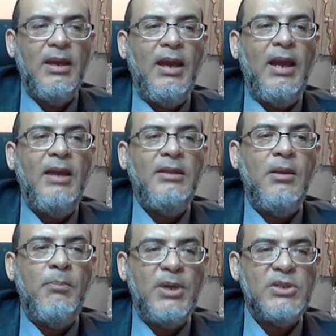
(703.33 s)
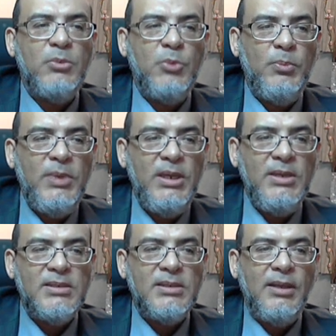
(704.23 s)
And impossible
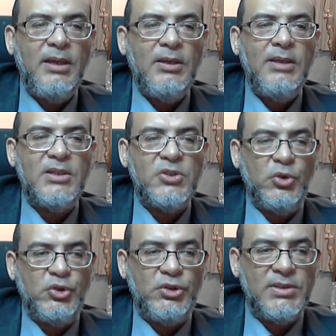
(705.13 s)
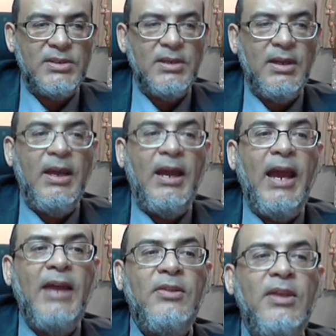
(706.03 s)
beings, like God associates.
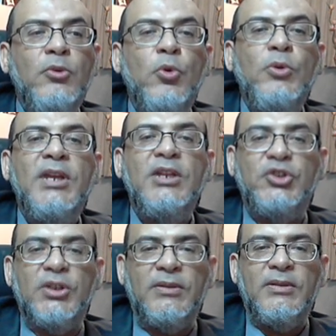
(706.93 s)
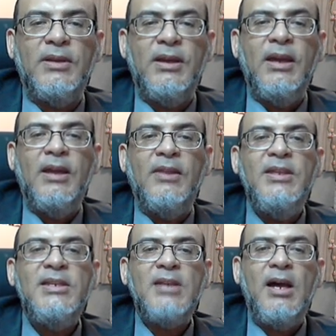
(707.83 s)
And then contingent.
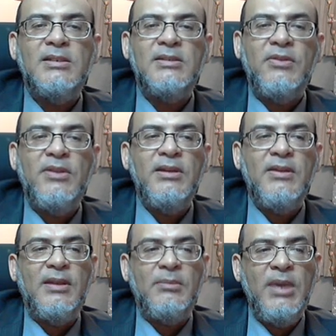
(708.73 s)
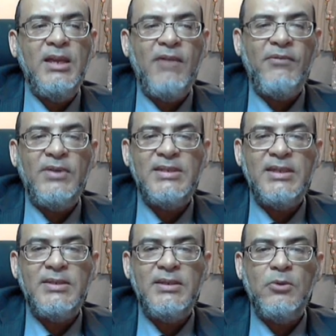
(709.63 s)
These are the things that may have
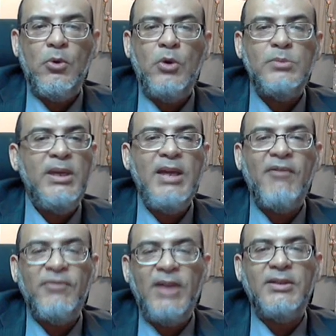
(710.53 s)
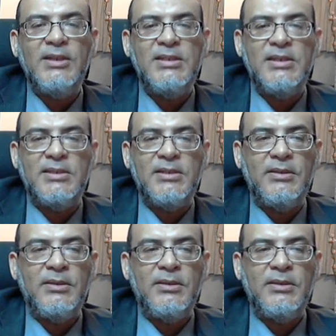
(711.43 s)
existed or may have not existed.